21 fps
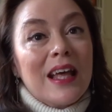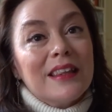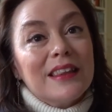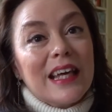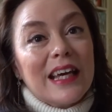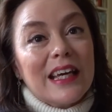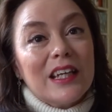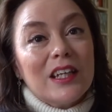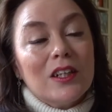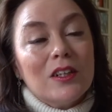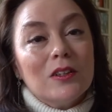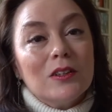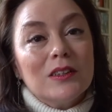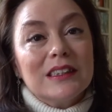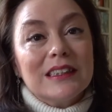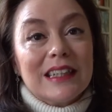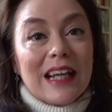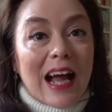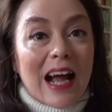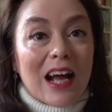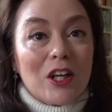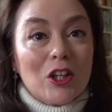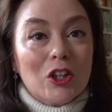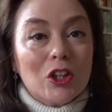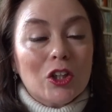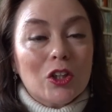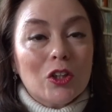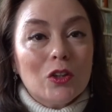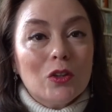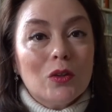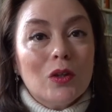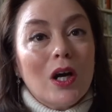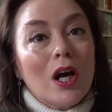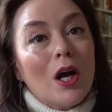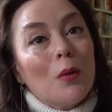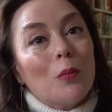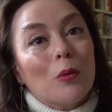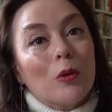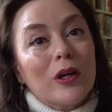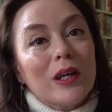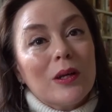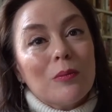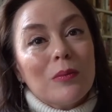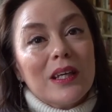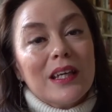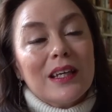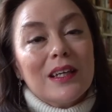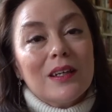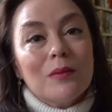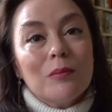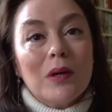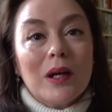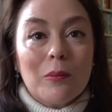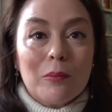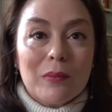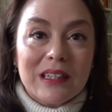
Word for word: They use natural, premium